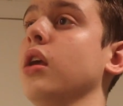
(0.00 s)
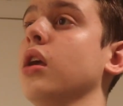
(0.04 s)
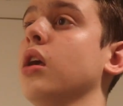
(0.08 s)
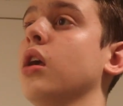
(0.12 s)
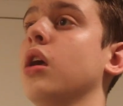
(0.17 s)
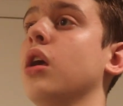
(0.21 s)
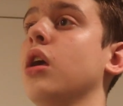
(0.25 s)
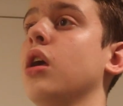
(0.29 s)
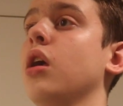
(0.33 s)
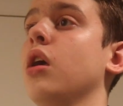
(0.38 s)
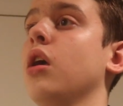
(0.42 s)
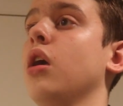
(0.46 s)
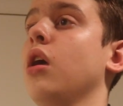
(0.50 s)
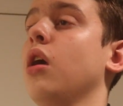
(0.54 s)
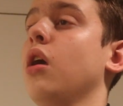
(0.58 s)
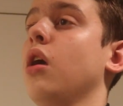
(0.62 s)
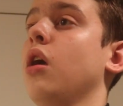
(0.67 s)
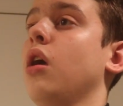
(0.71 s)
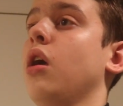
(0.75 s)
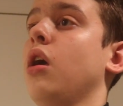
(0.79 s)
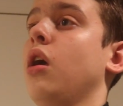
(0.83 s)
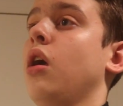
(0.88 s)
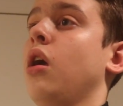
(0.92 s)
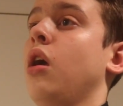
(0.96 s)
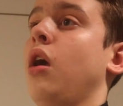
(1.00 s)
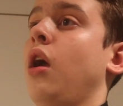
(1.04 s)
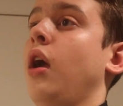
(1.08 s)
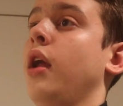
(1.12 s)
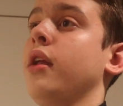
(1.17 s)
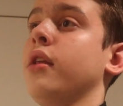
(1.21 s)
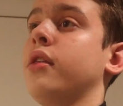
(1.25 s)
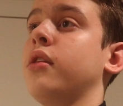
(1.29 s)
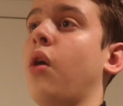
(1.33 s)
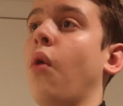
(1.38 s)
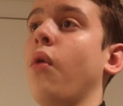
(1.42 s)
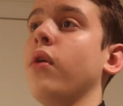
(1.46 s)

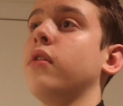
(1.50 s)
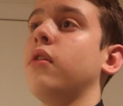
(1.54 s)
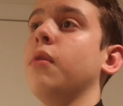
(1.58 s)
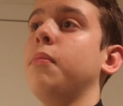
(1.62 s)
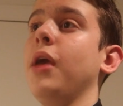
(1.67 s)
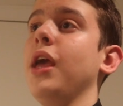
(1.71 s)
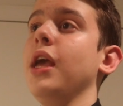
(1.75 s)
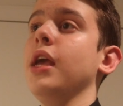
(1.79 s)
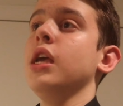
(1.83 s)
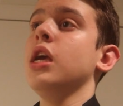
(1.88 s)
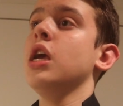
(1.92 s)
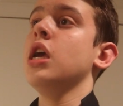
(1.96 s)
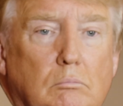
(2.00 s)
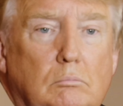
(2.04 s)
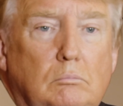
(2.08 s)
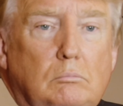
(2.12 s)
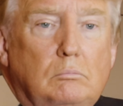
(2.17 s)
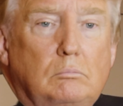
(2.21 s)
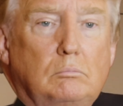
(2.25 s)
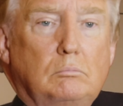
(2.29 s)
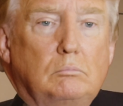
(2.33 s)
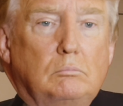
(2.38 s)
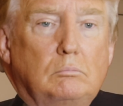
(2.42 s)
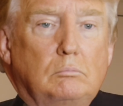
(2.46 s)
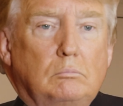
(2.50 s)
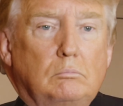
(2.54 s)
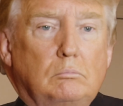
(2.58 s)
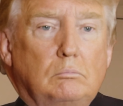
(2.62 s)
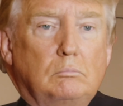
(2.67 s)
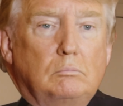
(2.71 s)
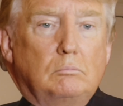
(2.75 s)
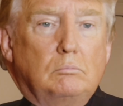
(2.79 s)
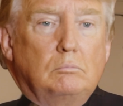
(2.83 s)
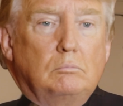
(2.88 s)
And it's going to be huge.